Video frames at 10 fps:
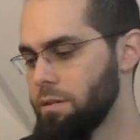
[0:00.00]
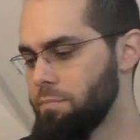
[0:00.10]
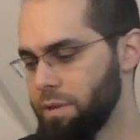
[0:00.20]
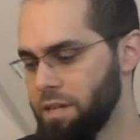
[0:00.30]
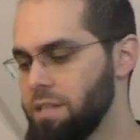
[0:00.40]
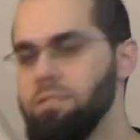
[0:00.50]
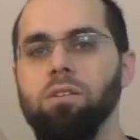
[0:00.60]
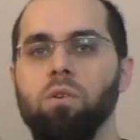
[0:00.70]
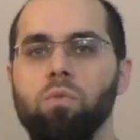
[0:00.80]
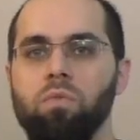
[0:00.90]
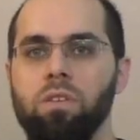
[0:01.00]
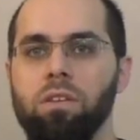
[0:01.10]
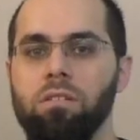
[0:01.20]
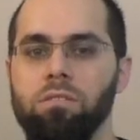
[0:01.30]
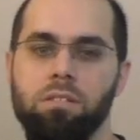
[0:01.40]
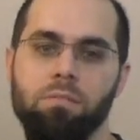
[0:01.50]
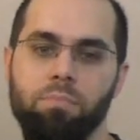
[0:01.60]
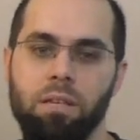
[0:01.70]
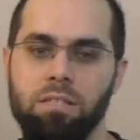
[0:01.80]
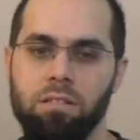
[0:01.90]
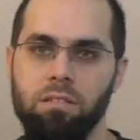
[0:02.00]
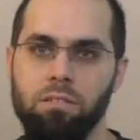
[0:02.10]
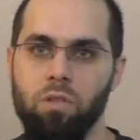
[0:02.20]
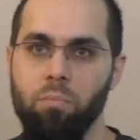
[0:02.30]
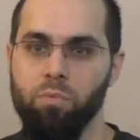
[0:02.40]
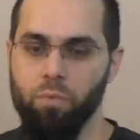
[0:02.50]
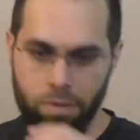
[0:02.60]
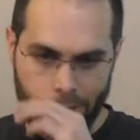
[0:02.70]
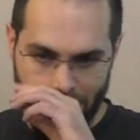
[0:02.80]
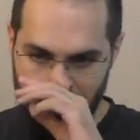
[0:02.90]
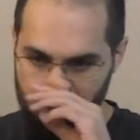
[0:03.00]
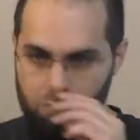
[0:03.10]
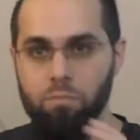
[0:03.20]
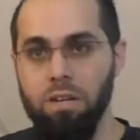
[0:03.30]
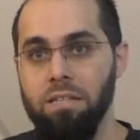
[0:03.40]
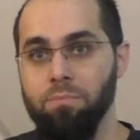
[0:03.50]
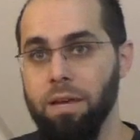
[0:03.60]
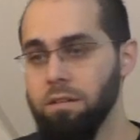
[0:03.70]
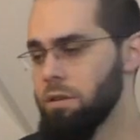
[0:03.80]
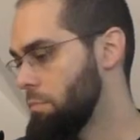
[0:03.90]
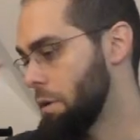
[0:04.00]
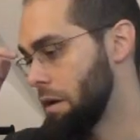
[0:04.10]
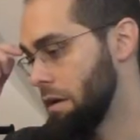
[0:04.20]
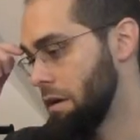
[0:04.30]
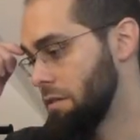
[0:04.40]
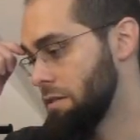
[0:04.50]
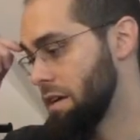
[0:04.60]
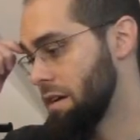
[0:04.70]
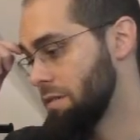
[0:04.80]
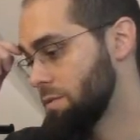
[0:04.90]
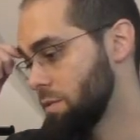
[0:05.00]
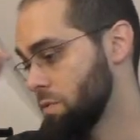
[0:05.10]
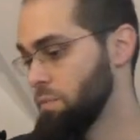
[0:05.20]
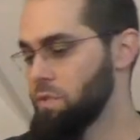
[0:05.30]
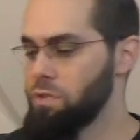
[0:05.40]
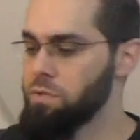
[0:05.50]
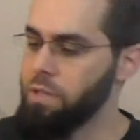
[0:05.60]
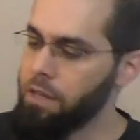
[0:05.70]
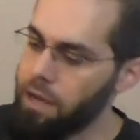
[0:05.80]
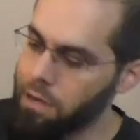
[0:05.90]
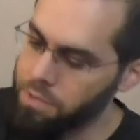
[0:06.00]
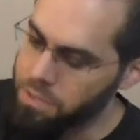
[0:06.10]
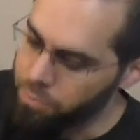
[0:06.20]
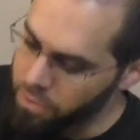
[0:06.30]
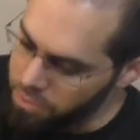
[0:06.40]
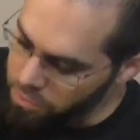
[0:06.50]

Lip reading: burning the whole thing, it basically stopped working, so less bad. But yeah, so something to take care of this printer.